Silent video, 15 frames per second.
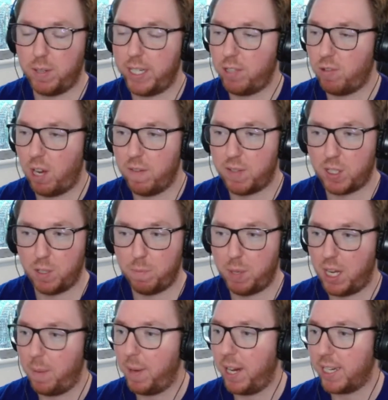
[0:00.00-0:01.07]
He drove
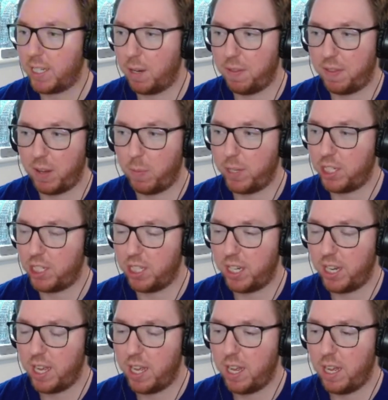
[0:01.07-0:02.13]
superbly. I don't think we should
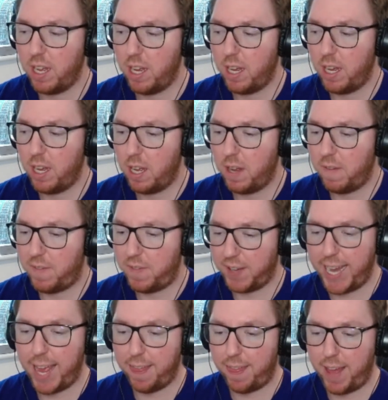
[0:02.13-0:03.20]

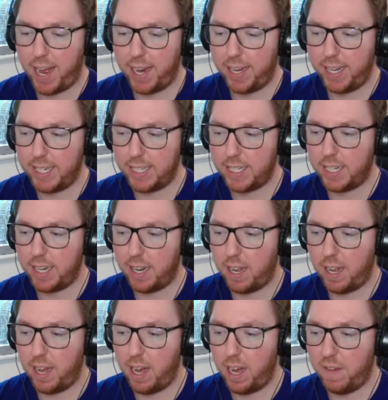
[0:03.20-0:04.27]
forget that. He did
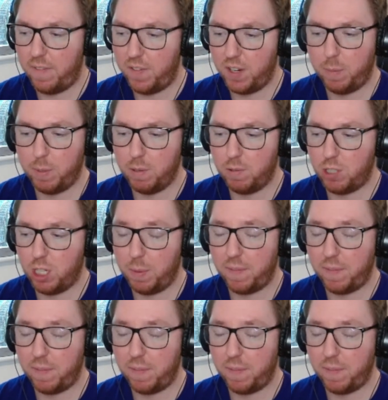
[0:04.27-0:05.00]
a phenomenal job. The